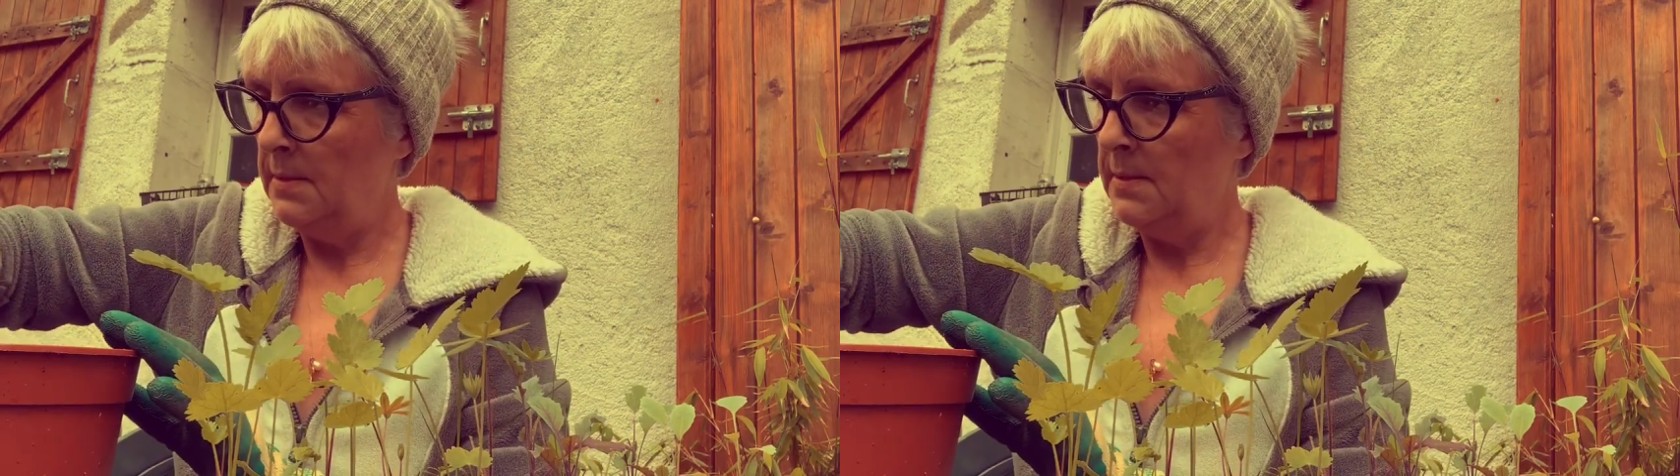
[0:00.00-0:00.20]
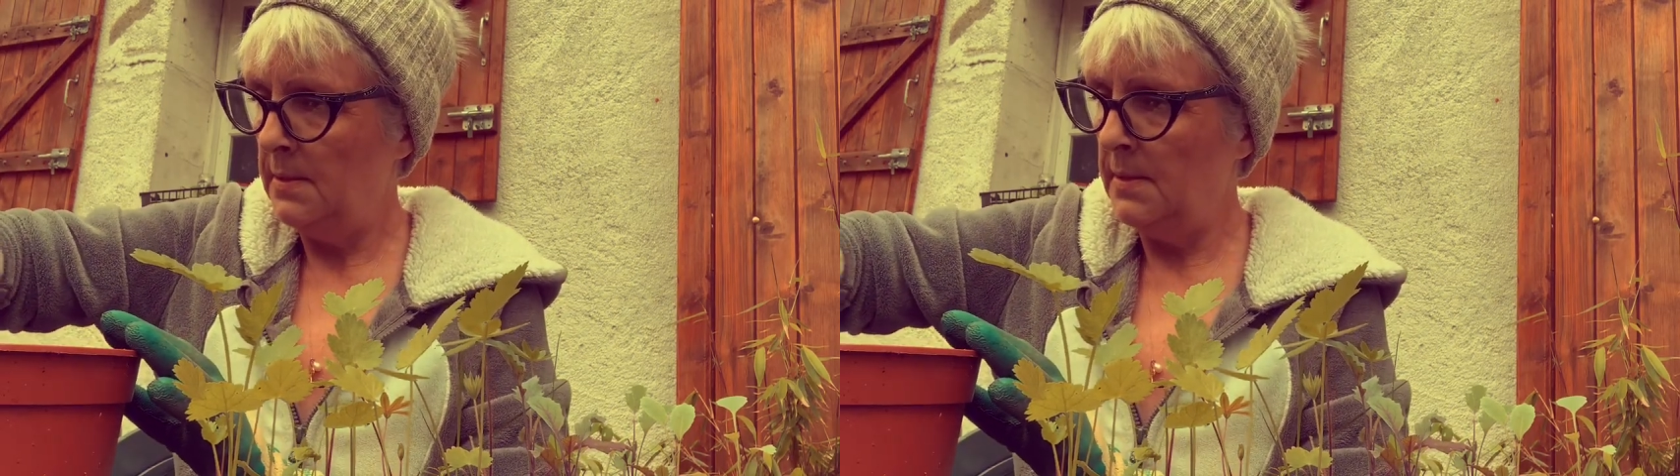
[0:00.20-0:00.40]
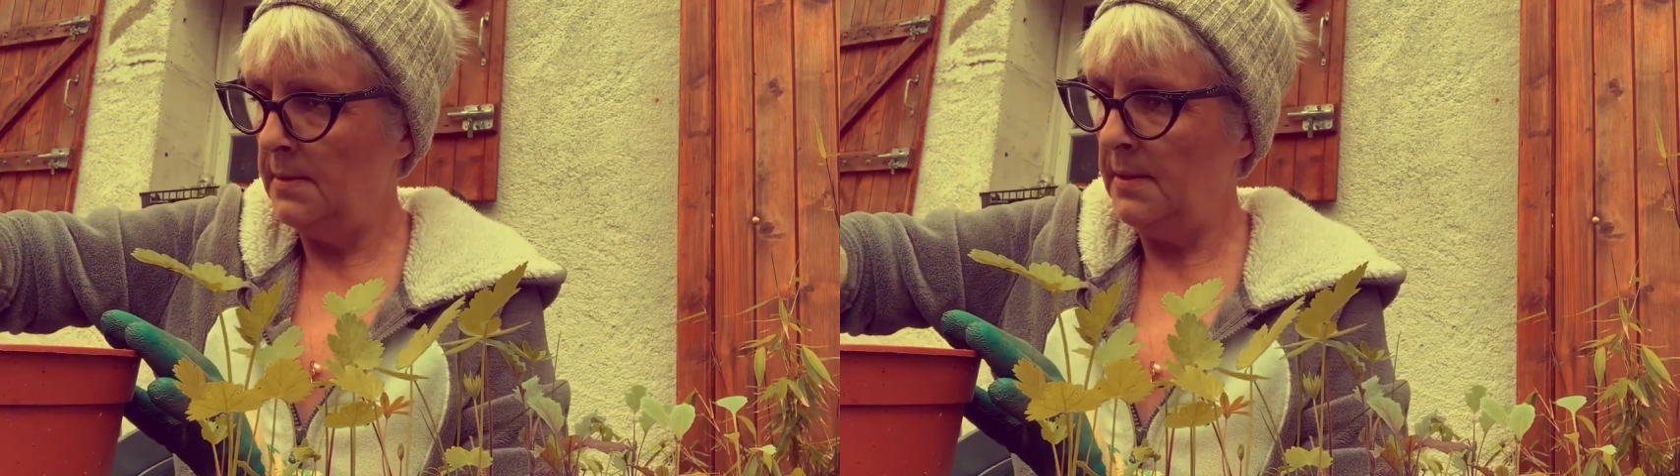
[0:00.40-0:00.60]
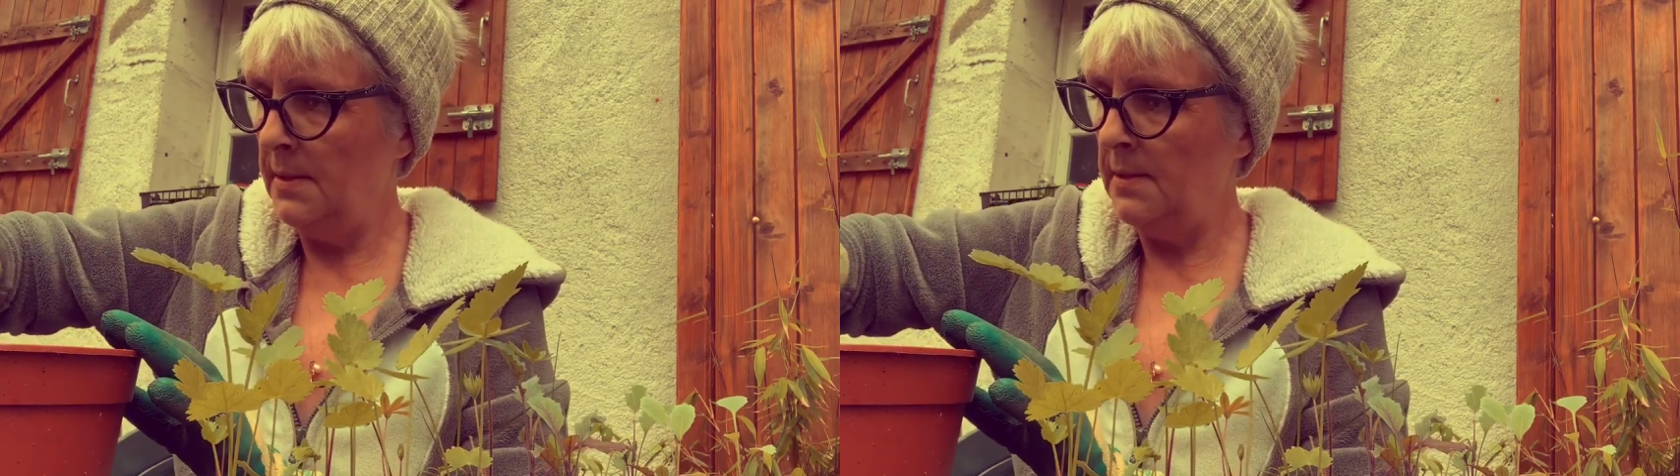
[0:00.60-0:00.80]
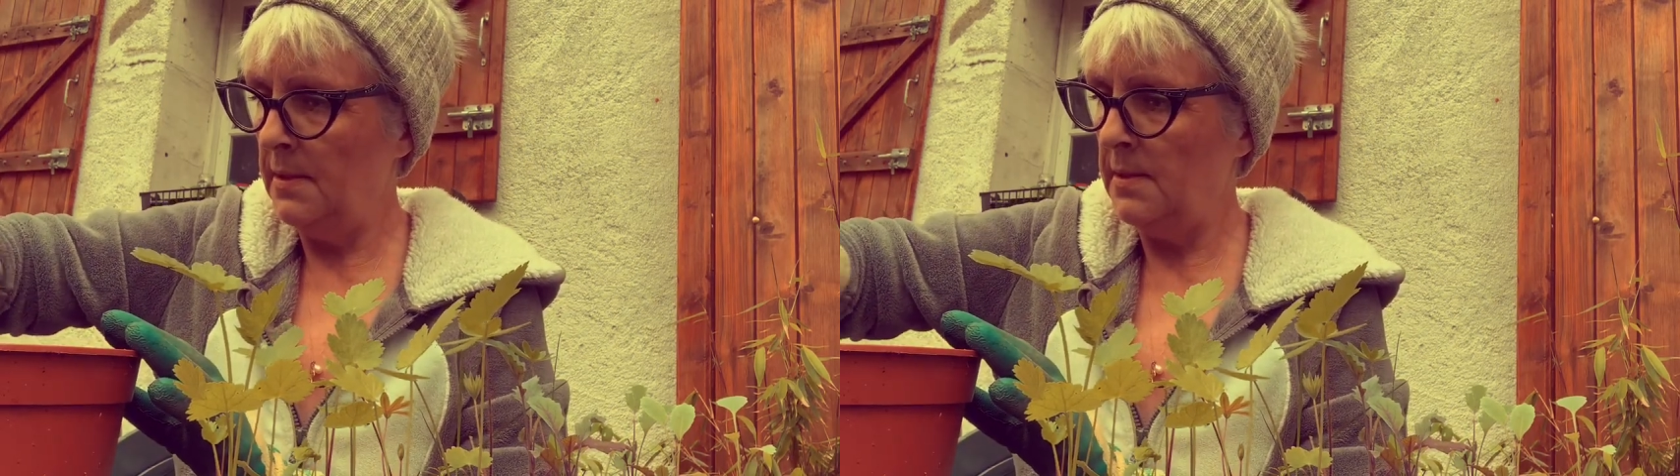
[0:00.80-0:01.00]
And I
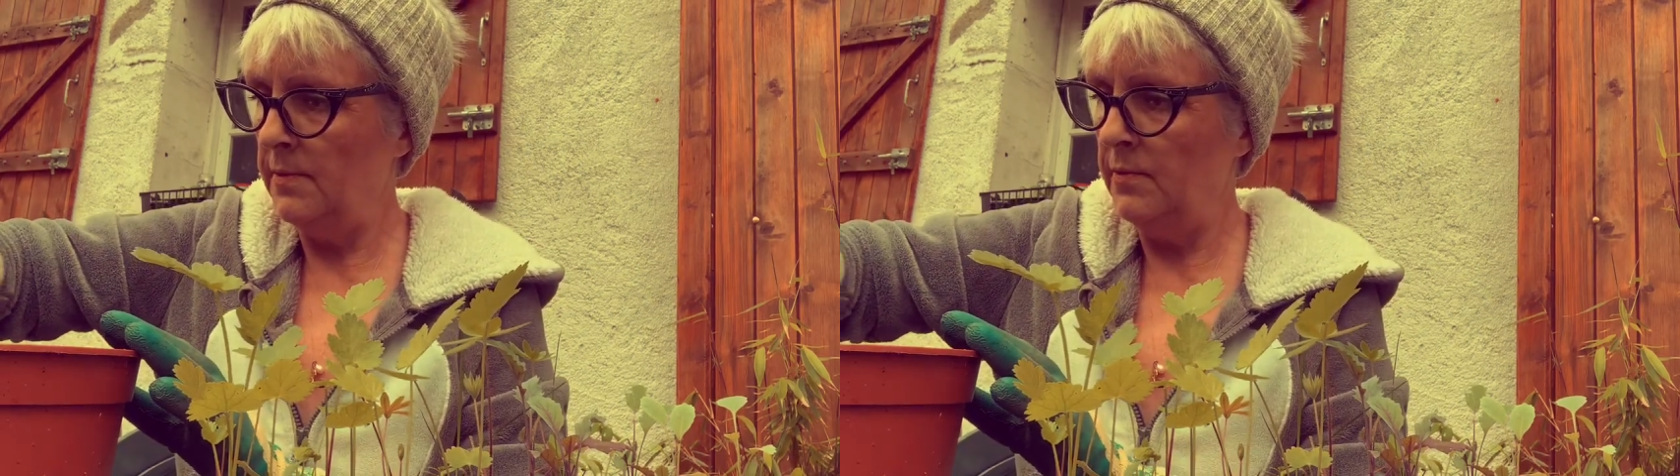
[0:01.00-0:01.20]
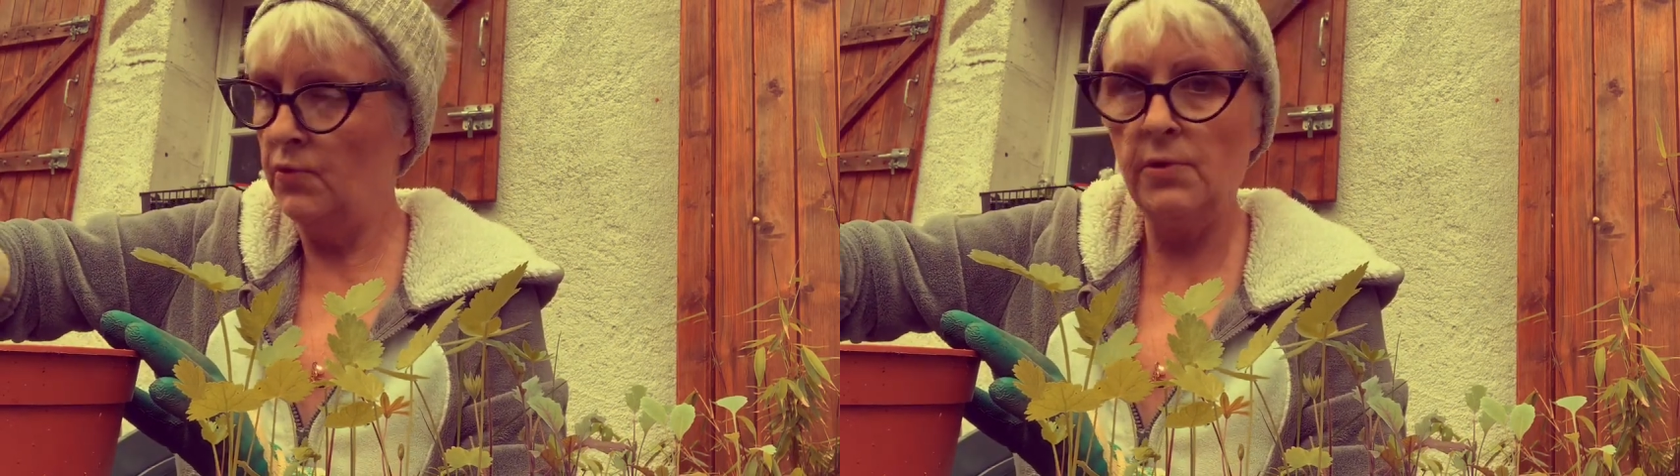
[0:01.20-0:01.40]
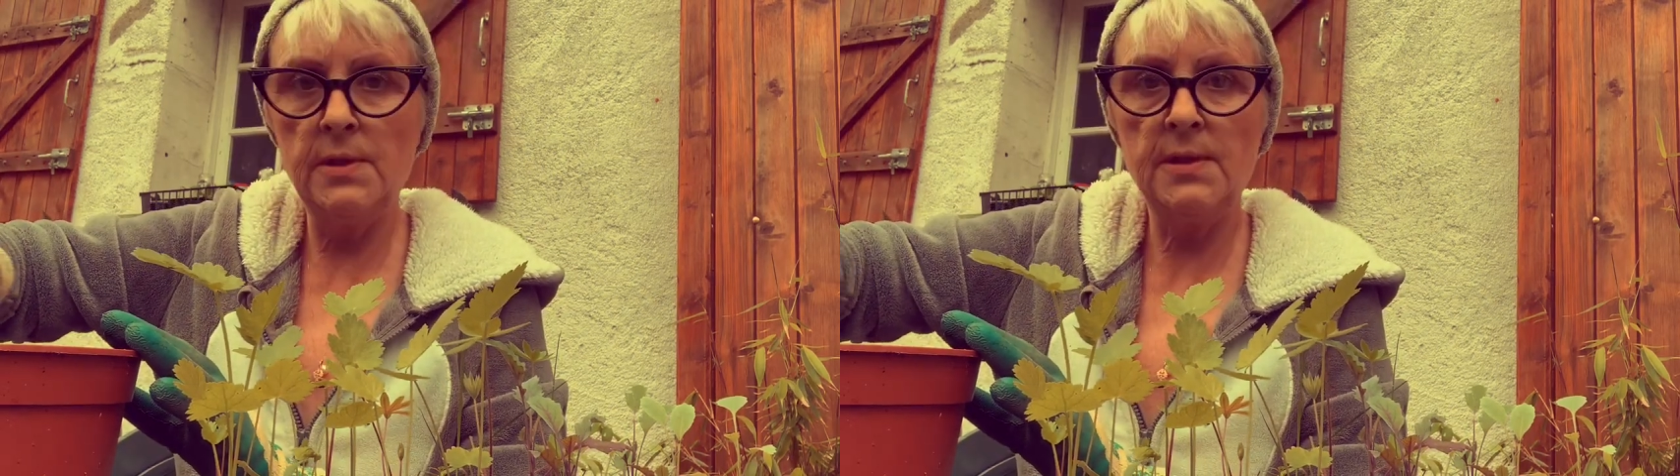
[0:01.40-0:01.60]
think I will do it in a